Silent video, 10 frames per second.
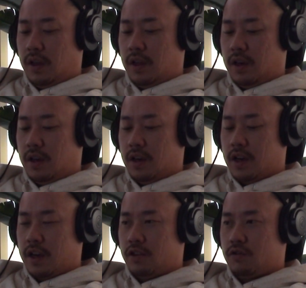it
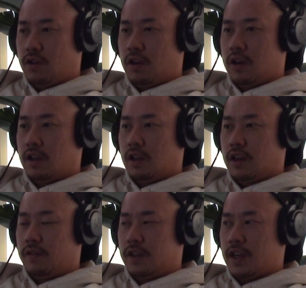kind of drawed a
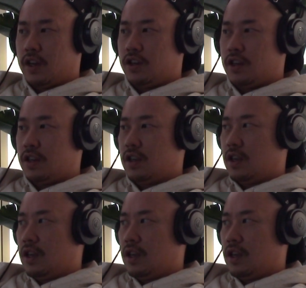lot of attention